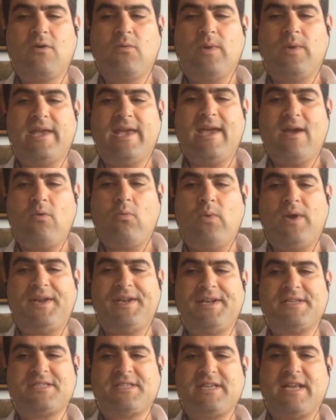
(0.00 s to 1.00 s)
We can't
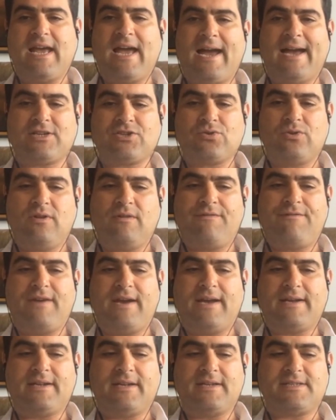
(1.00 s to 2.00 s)
witness the actual
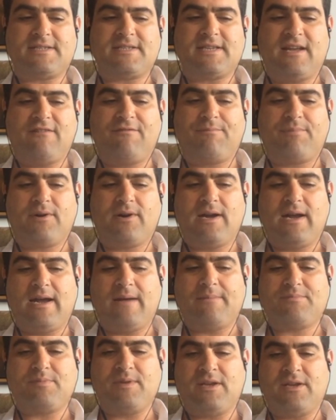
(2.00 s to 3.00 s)
effect itself,
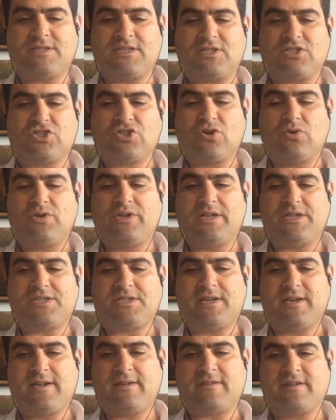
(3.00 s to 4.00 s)
perhaps, because it's so
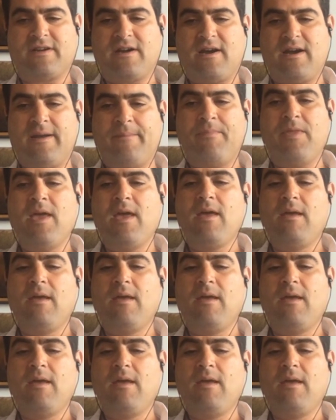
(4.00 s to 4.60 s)
distant in time,